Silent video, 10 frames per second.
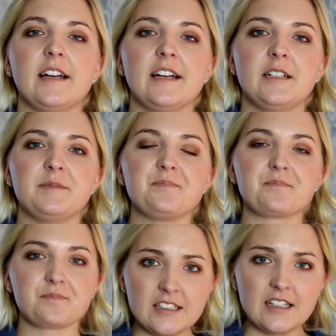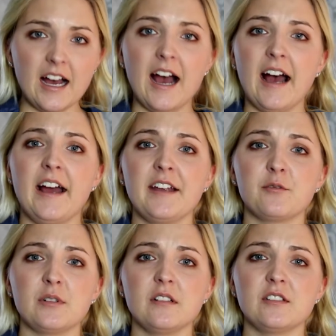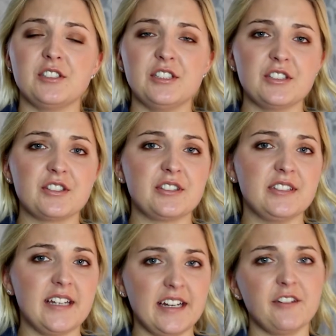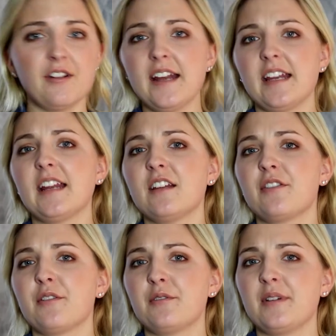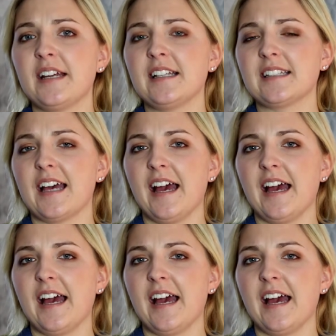I will just dig right into it,